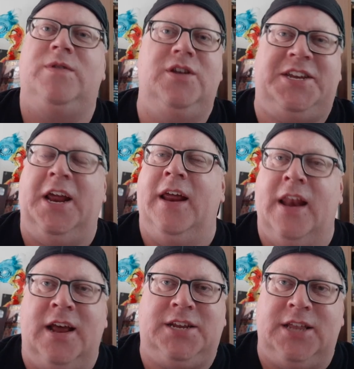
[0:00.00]

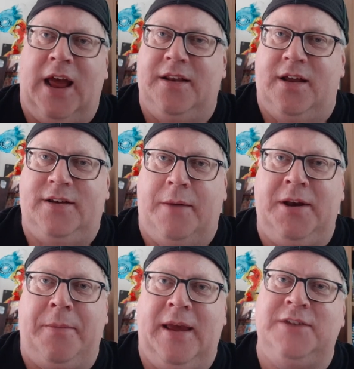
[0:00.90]
silliness that the
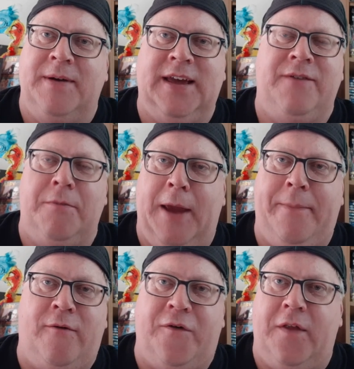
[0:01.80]
WWE's been giving
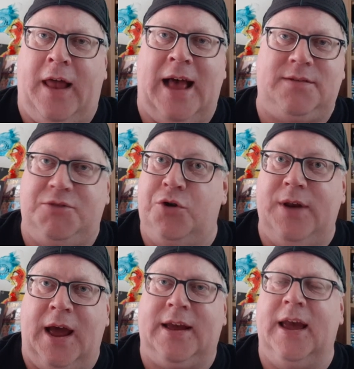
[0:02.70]
people for the last two
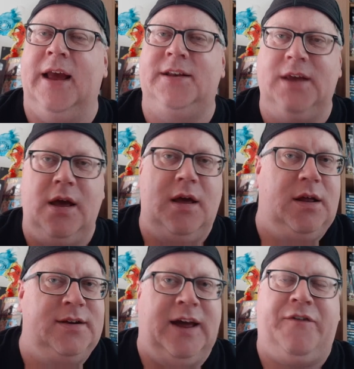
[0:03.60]
decades,
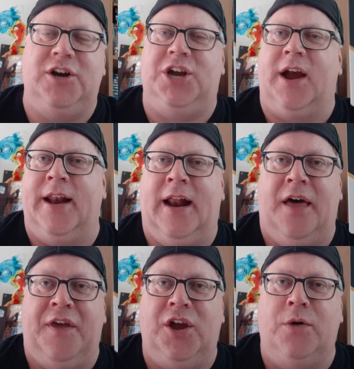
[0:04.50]
definitely check it out.
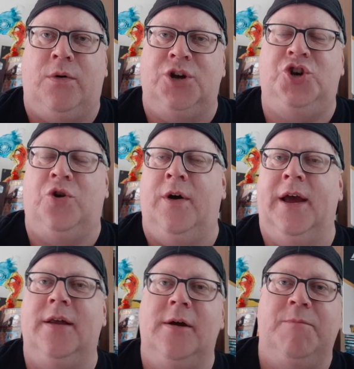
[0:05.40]
I think you will enjoy
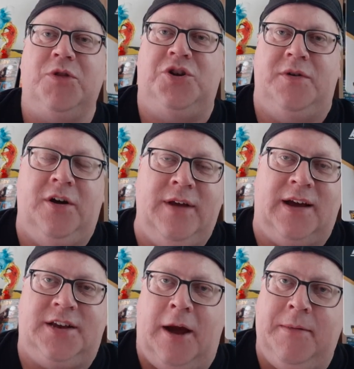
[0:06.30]
it. So until
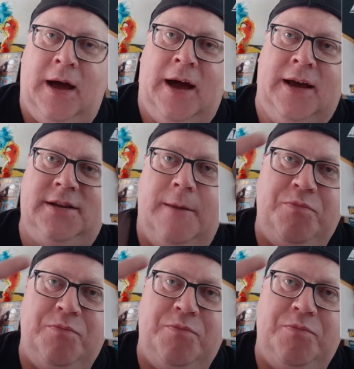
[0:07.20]
next time, guys,